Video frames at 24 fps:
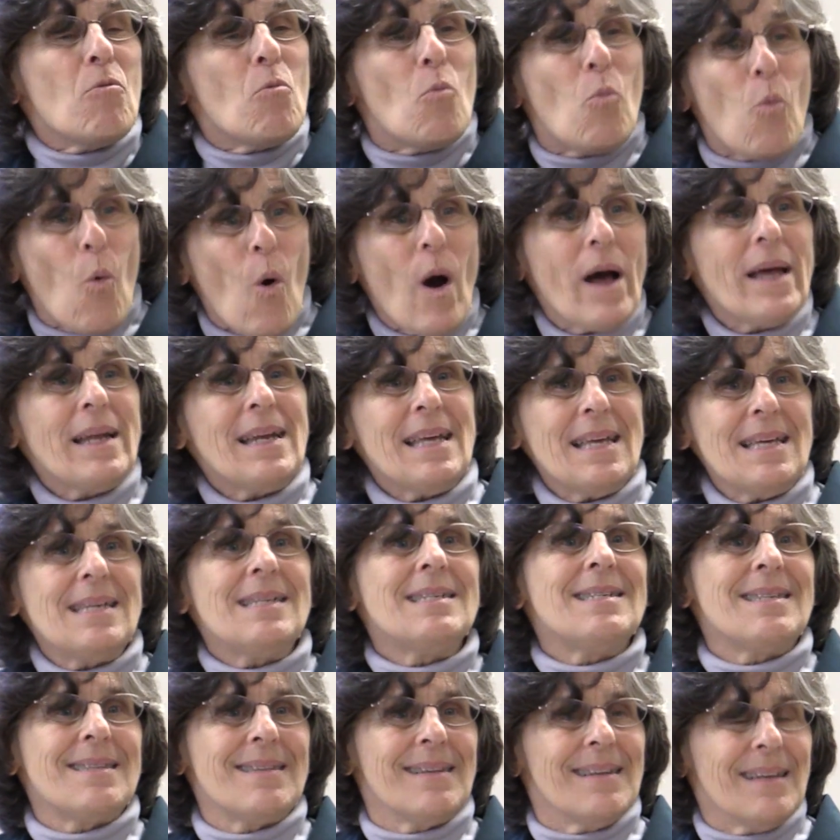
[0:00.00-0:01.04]
What
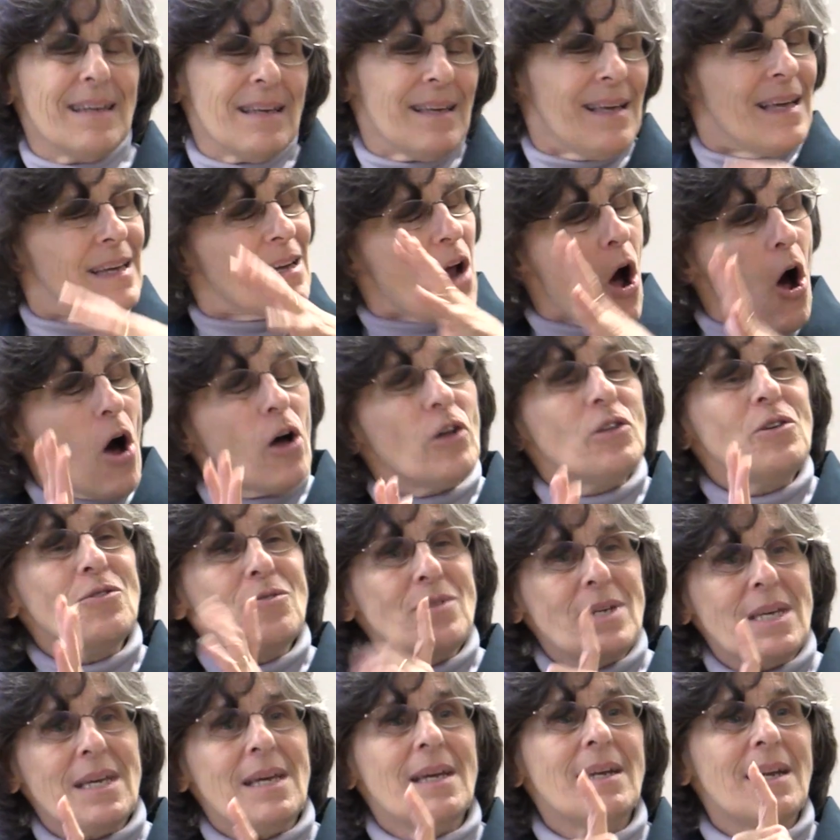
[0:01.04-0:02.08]
is it? All you
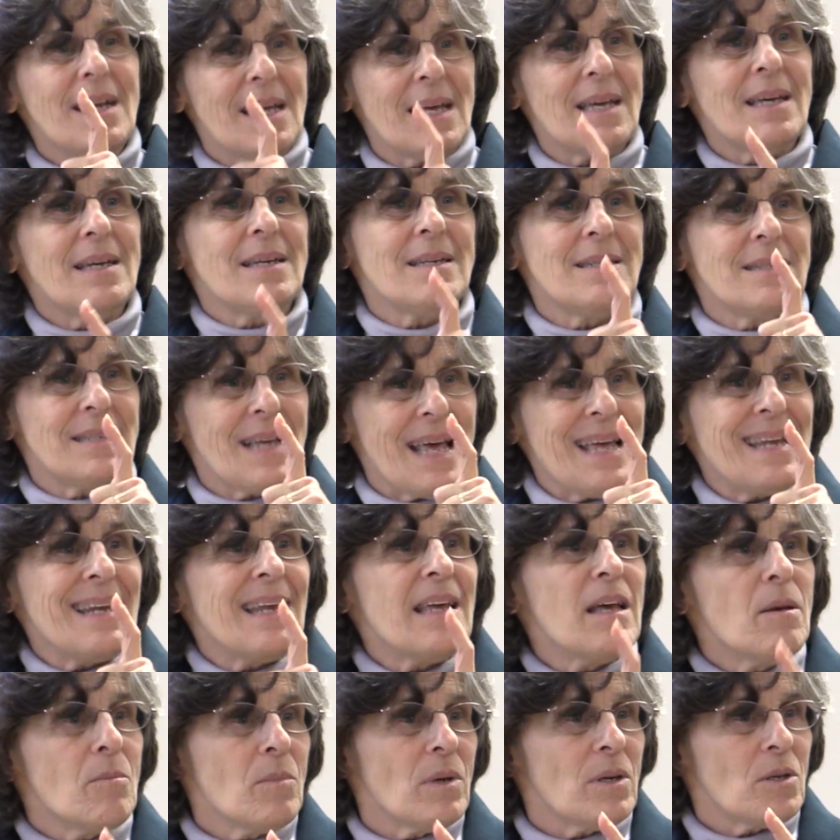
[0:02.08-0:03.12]
need is an
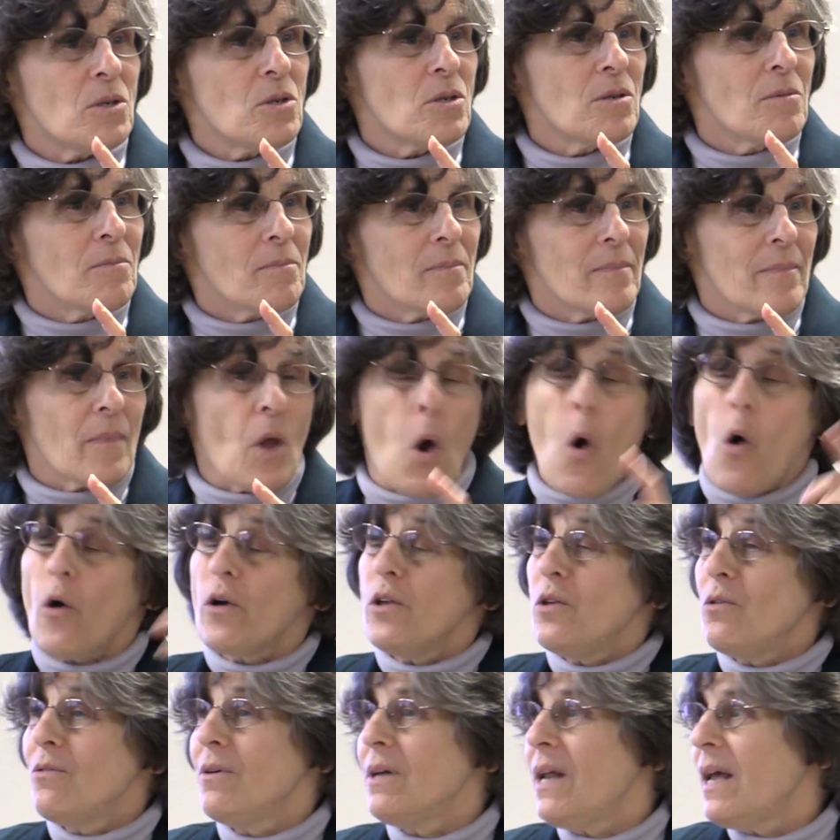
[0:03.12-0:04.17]
image, or
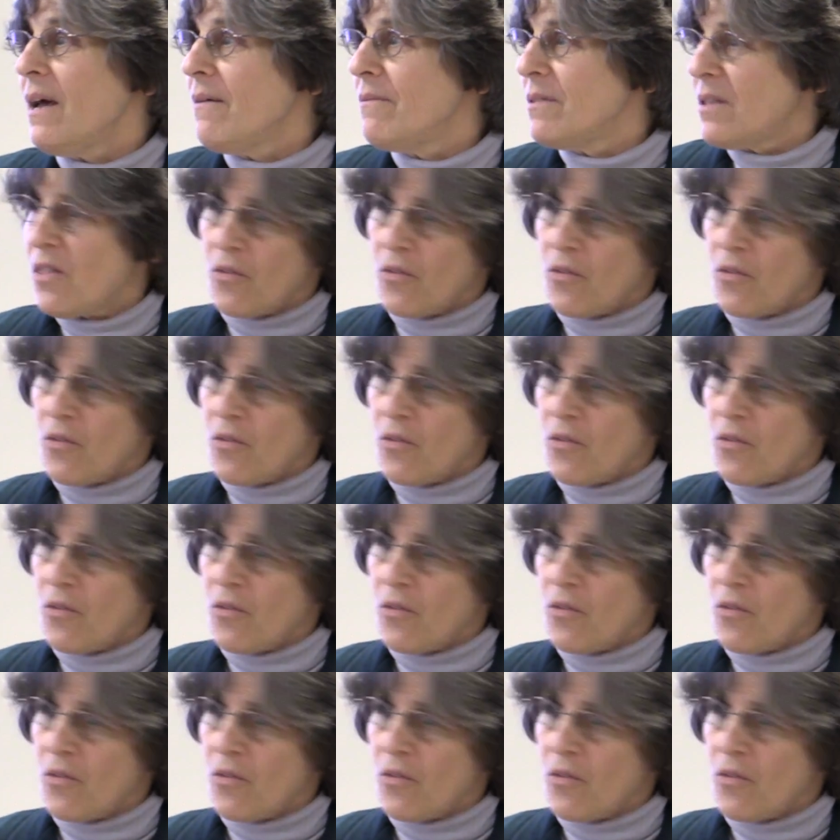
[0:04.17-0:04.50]
you could have